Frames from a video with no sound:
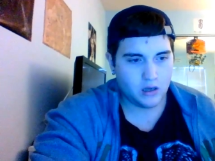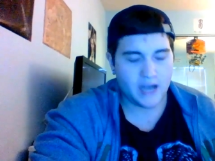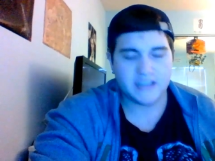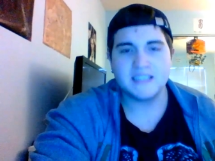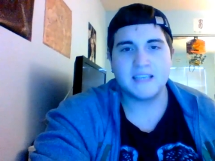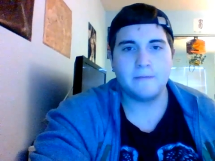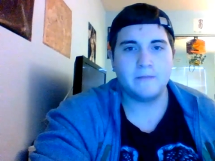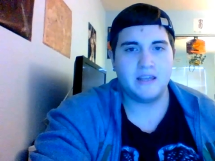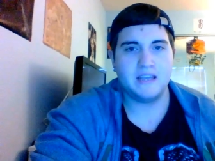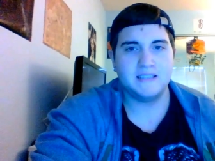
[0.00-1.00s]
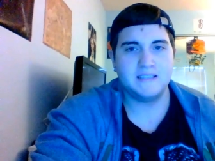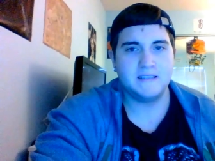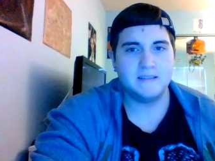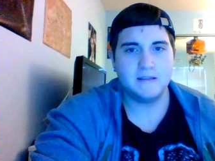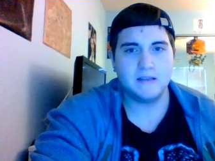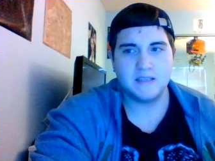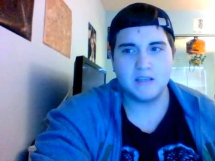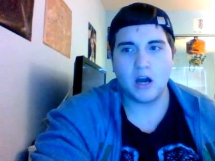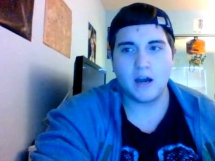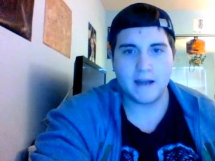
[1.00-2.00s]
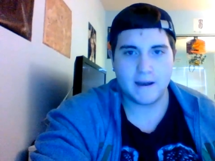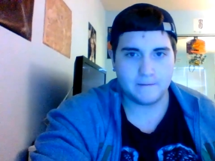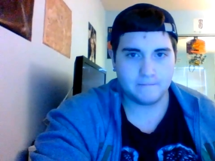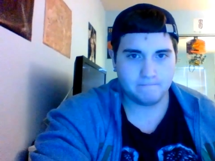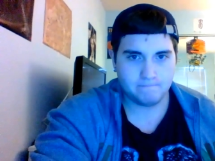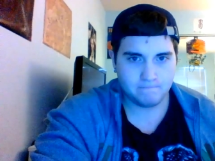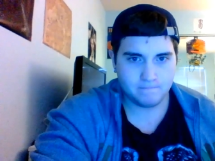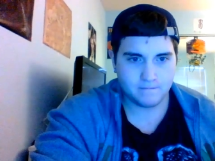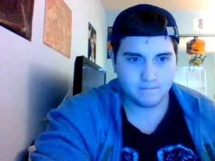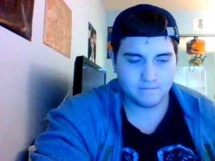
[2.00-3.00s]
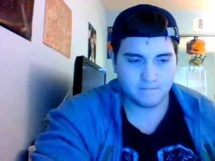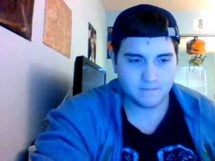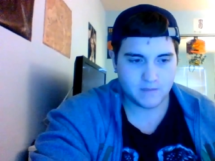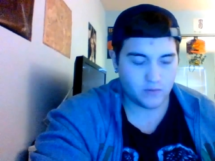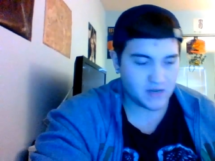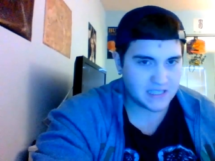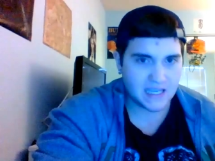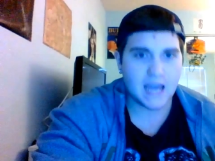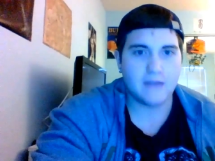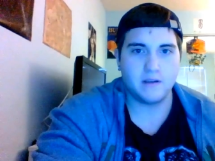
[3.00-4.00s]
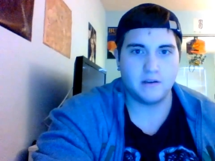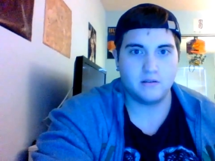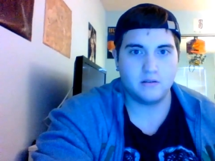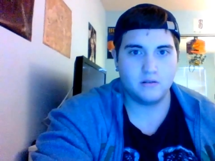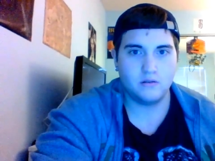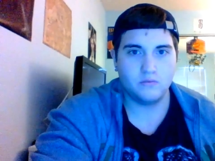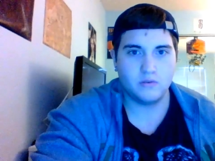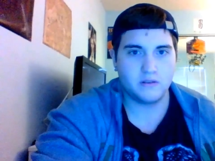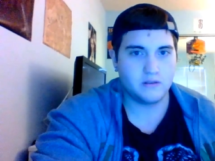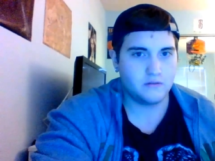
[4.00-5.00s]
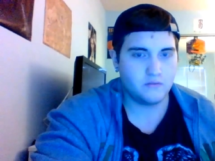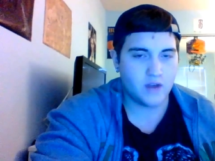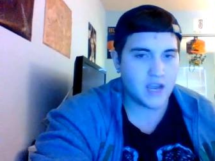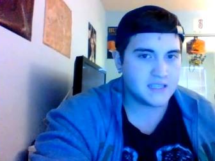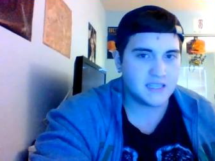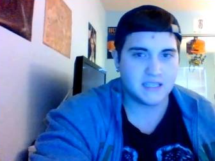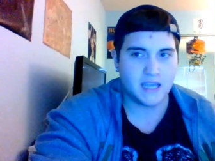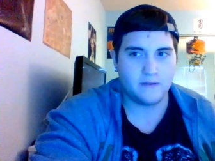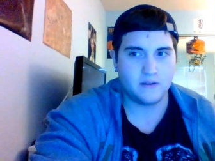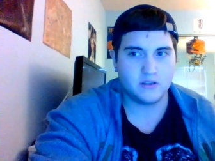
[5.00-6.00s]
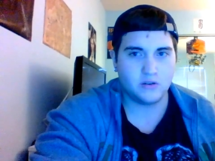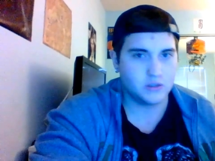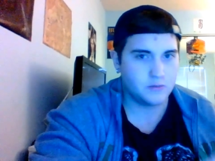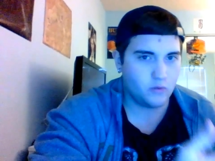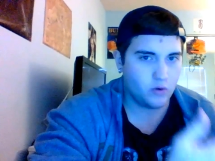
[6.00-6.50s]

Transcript: I just can't believe he's he's gone now to wrestling heaven with Randy Savage, Ultimate